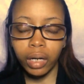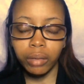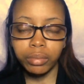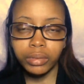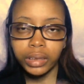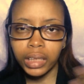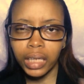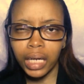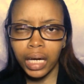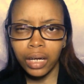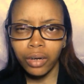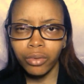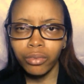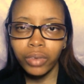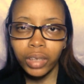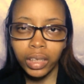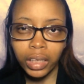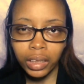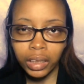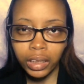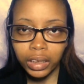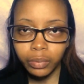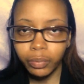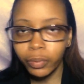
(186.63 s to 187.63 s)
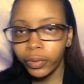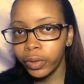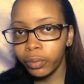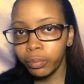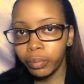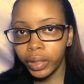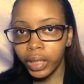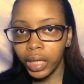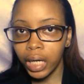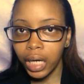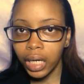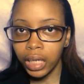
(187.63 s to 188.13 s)
I was like, I don't need this book
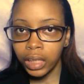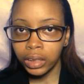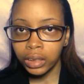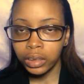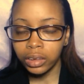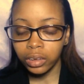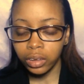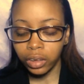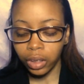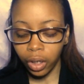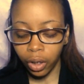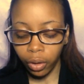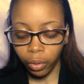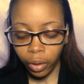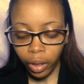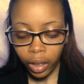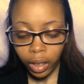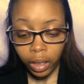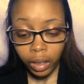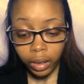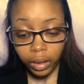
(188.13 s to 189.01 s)
because, you know,